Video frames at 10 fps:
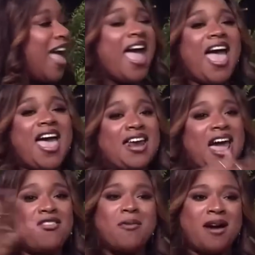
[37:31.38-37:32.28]
and
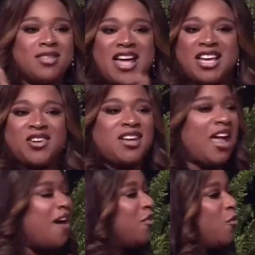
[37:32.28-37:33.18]
everybody was like, you didn't
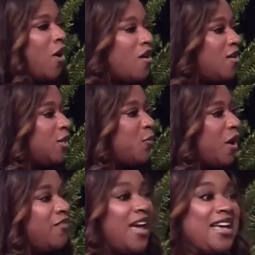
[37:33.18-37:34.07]
have to work on his
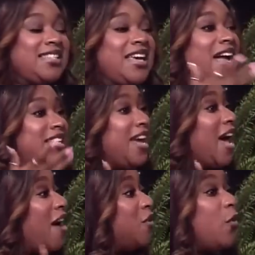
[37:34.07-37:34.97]
birthday. I said, I did
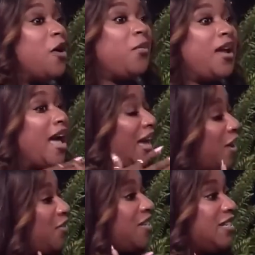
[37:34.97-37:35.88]
have to work, but I
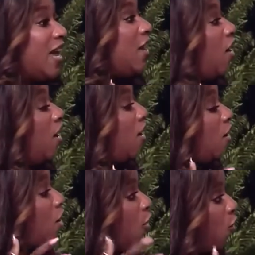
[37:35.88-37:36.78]
held the day
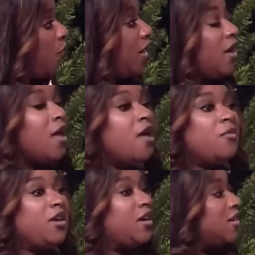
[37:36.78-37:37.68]
open
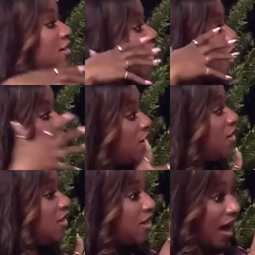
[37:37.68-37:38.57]
because
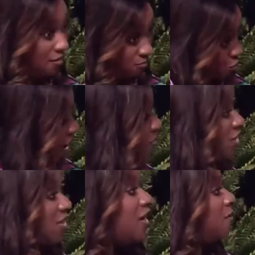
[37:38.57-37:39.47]
I
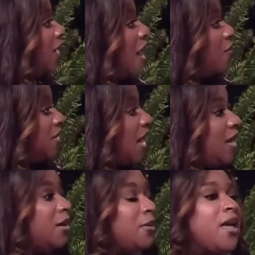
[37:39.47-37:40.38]
promised Jacob that I would
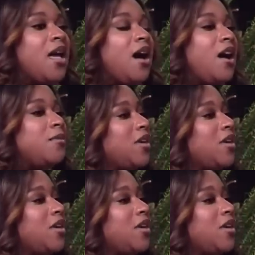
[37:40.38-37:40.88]
take him. So